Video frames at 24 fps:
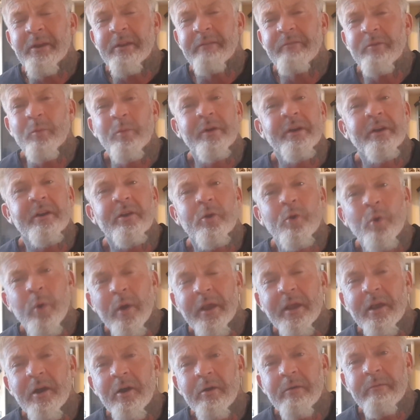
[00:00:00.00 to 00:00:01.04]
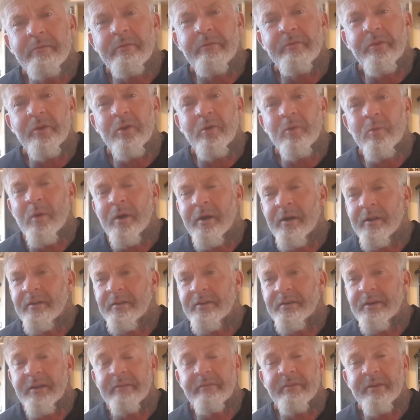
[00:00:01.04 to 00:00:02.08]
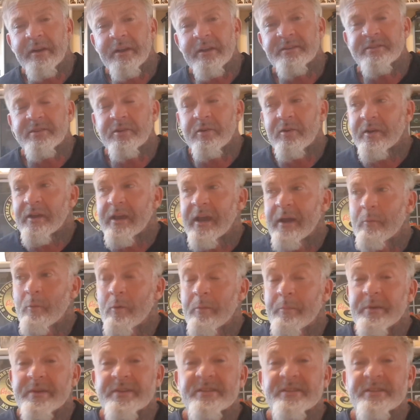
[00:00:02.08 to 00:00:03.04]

if you wanted a quick overview, one of the DVDs to look at would be